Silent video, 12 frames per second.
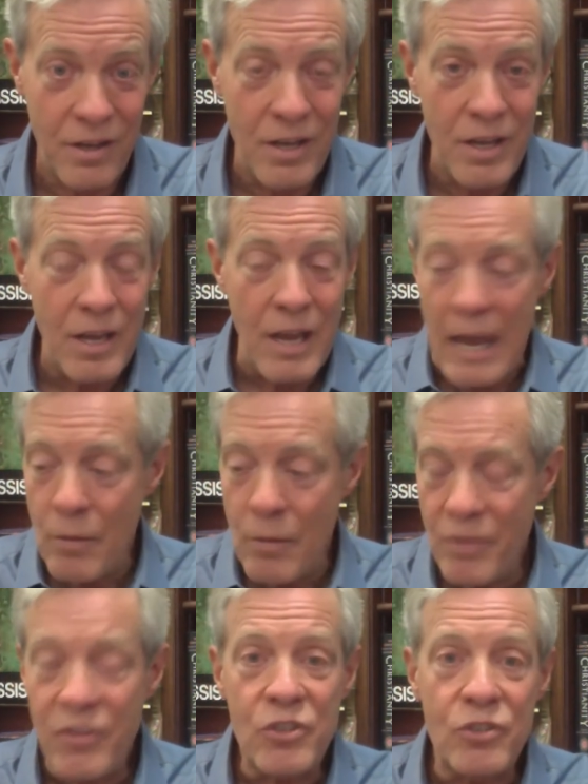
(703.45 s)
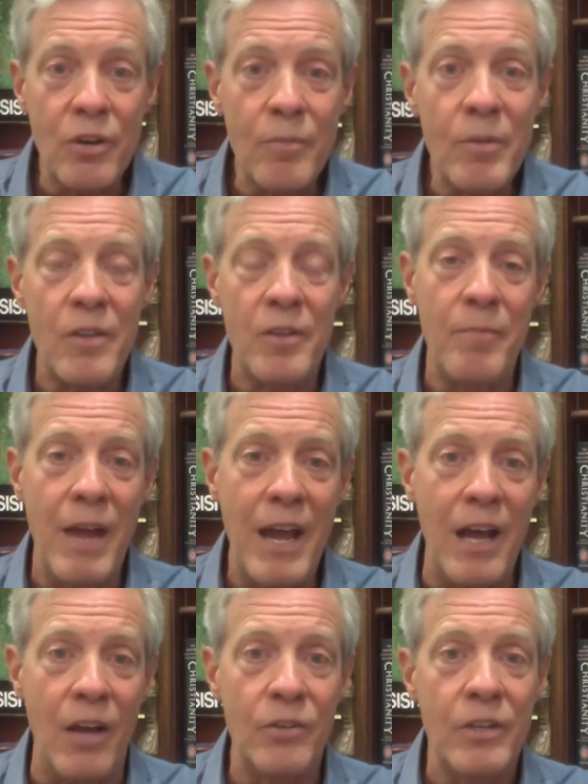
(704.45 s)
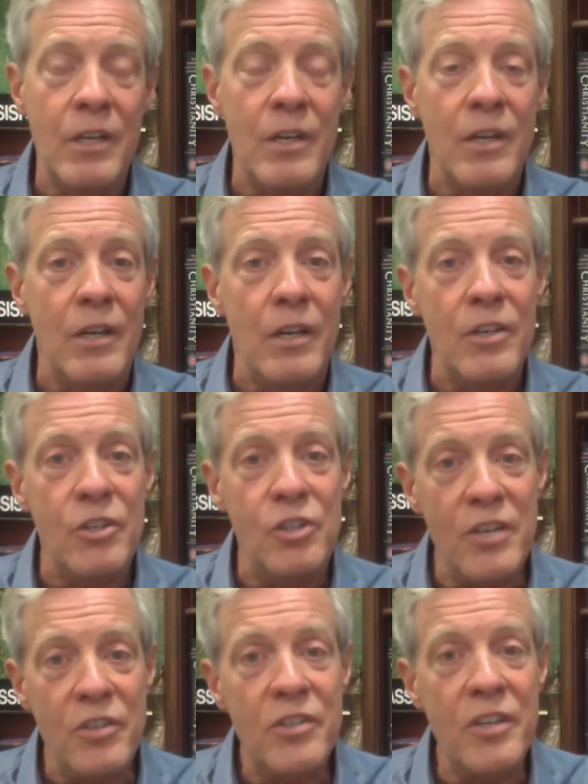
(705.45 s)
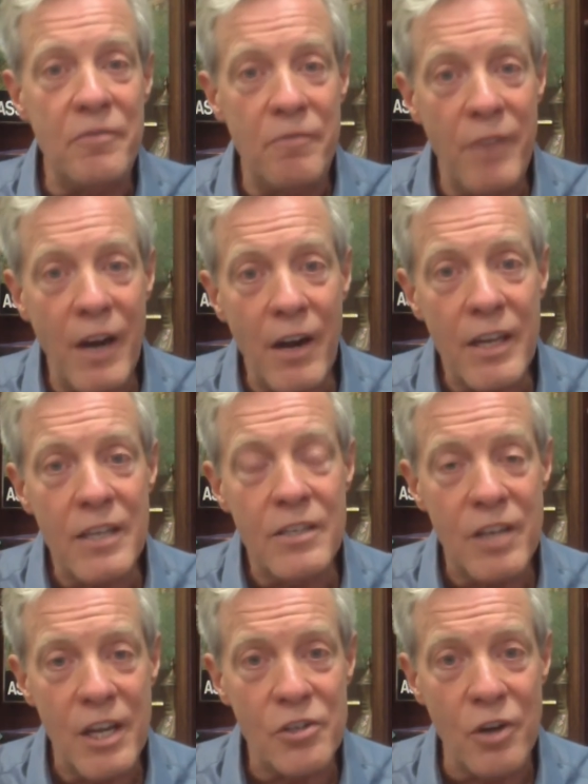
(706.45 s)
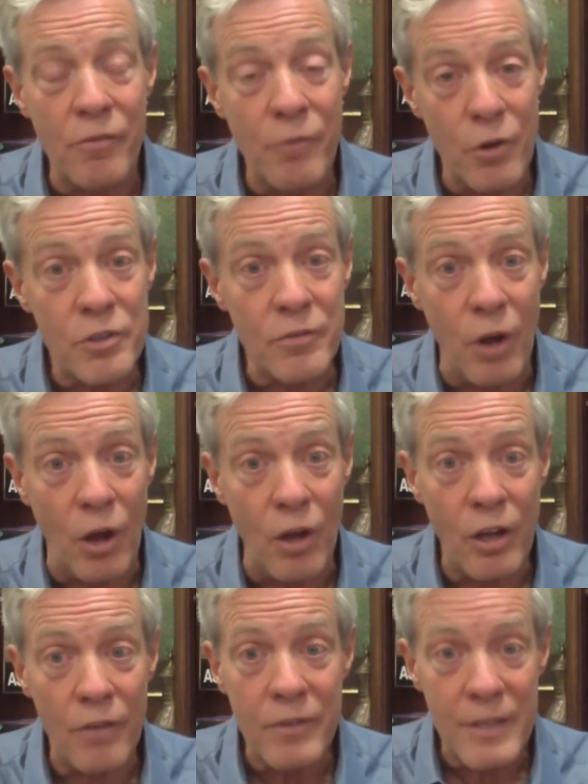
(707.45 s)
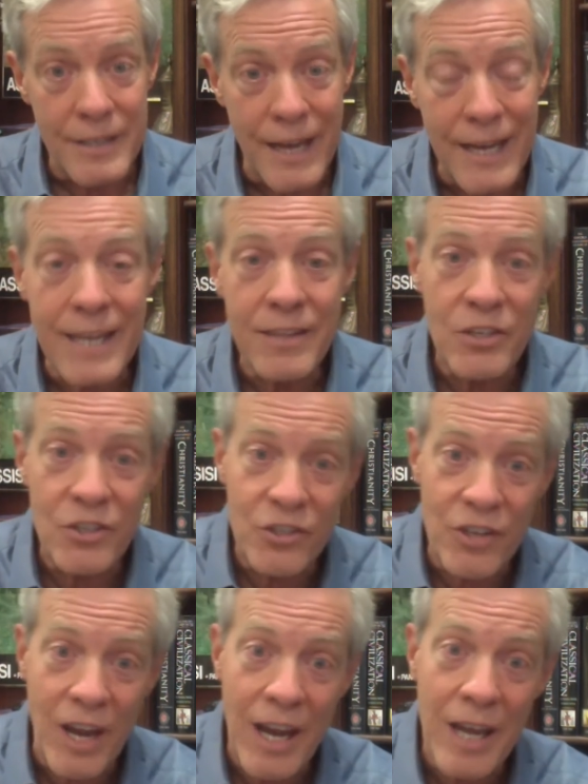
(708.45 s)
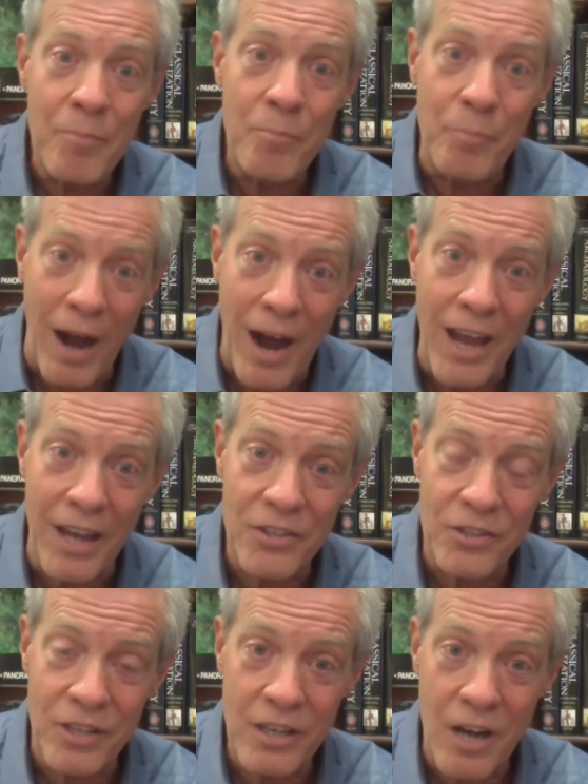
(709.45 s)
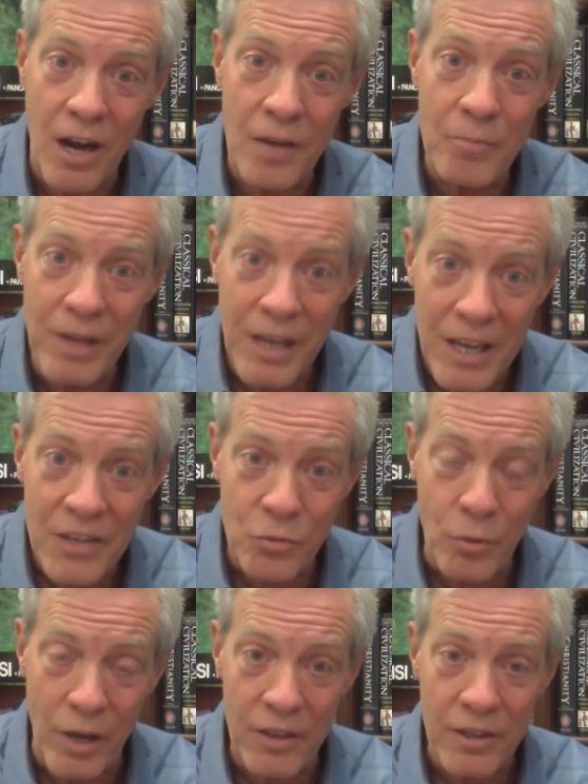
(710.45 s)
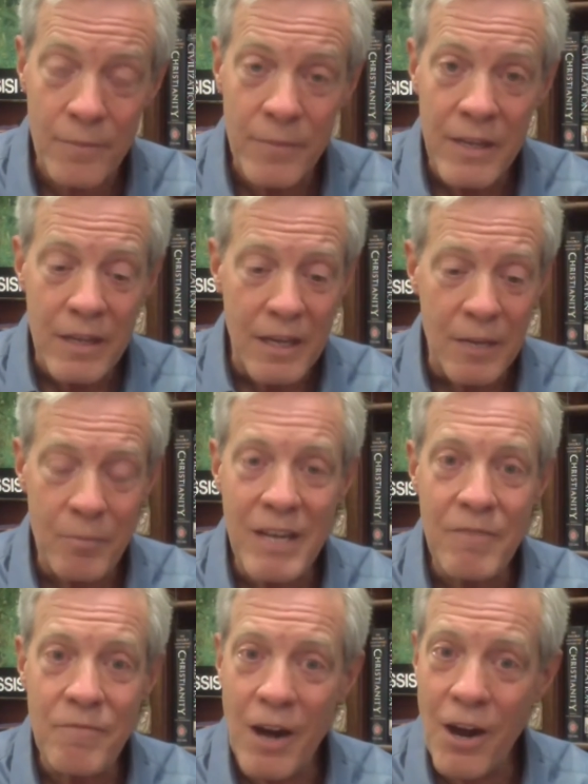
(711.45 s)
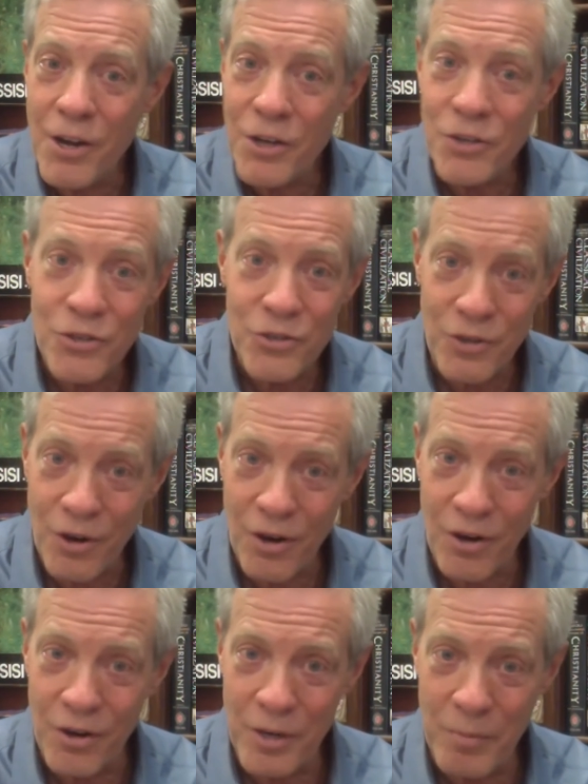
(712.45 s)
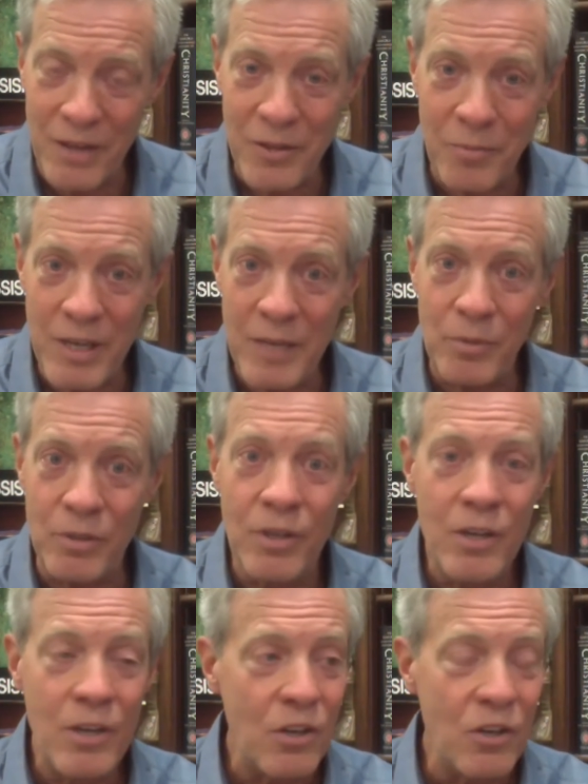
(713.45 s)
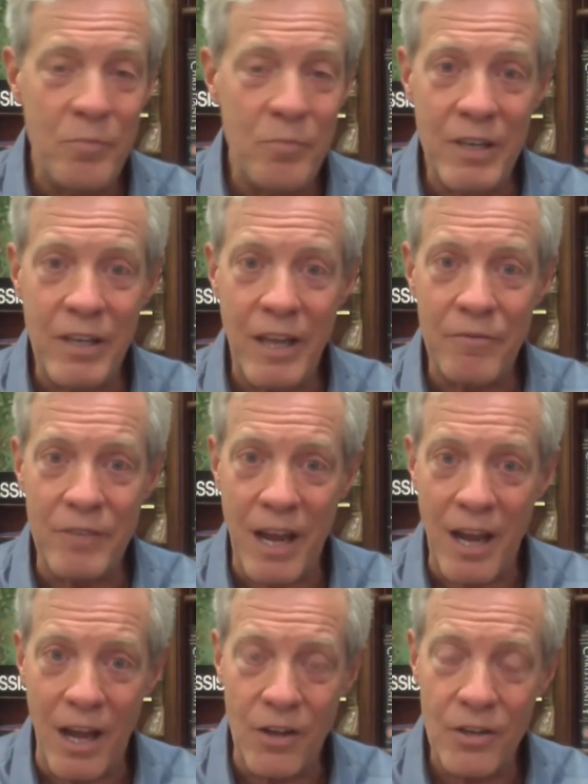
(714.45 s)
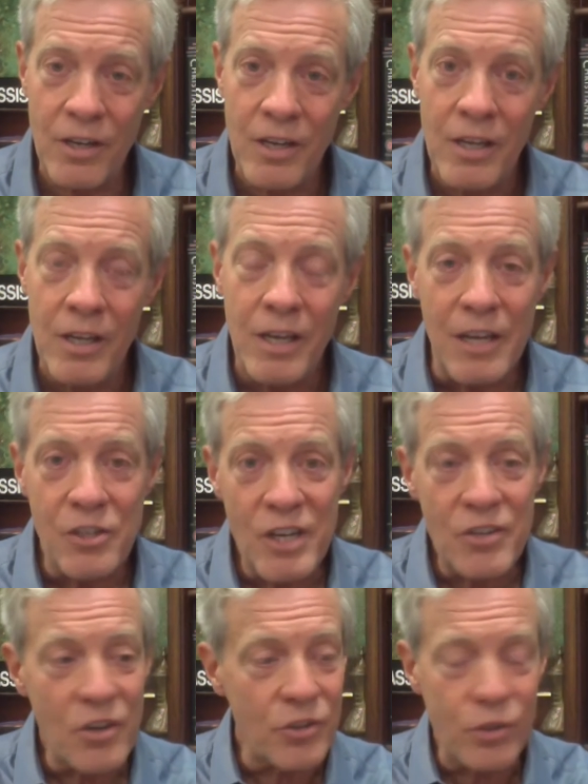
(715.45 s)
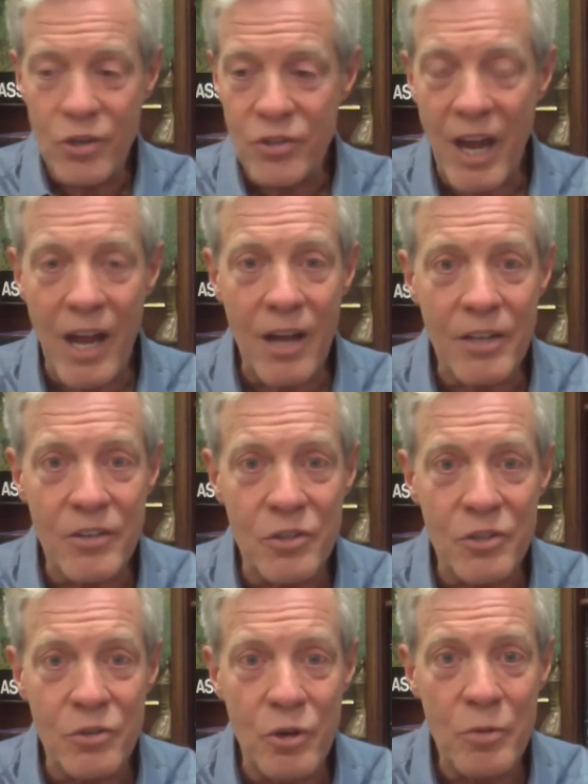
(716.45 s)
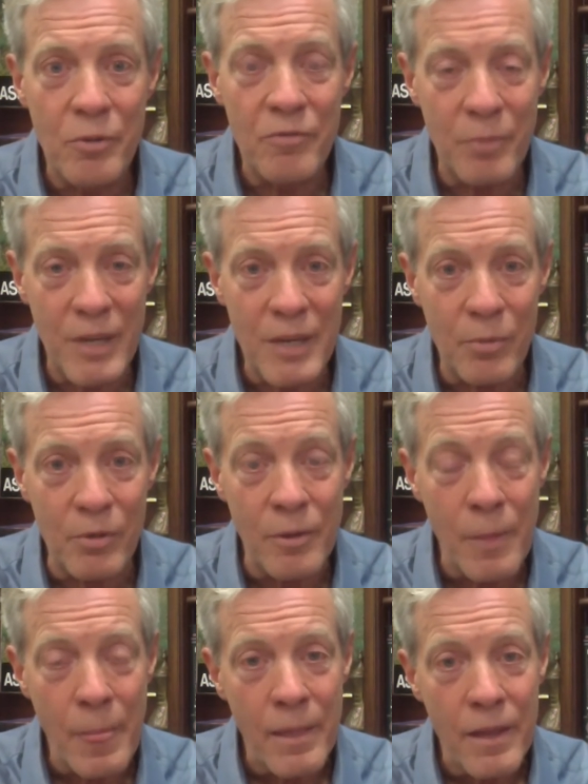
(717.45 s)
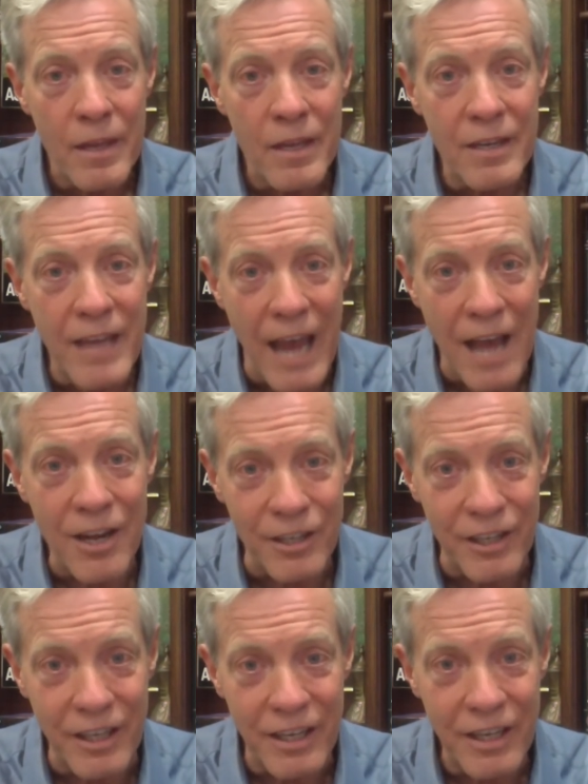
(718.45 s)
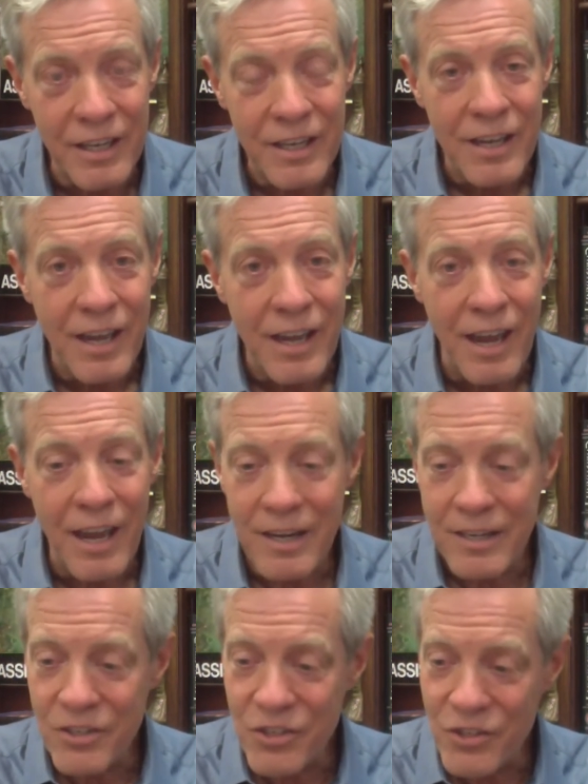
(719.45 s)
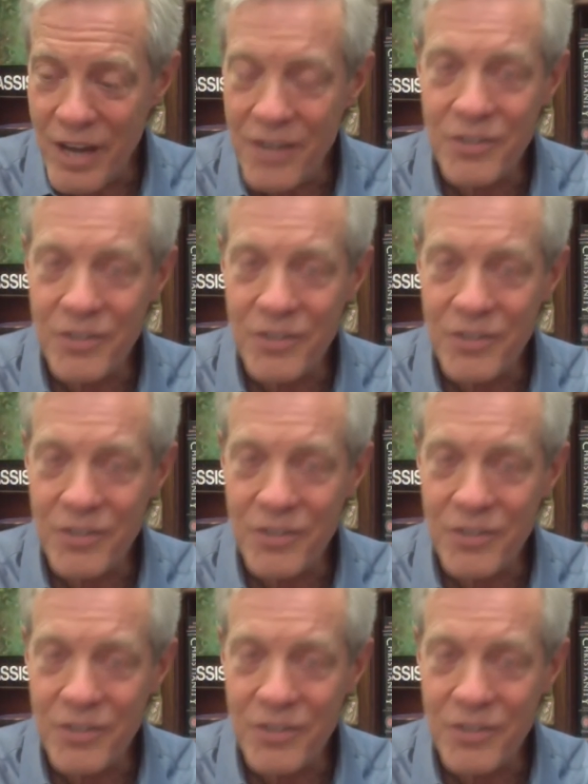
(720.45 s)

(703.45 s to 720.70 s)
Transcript: And with the Sermon on the Mount, Jesus is very intentional, first of all, of taking the same bias that God begins with and being very concerned about the people who've been left out. And Jesus looks out at this group of people in Galilee and says to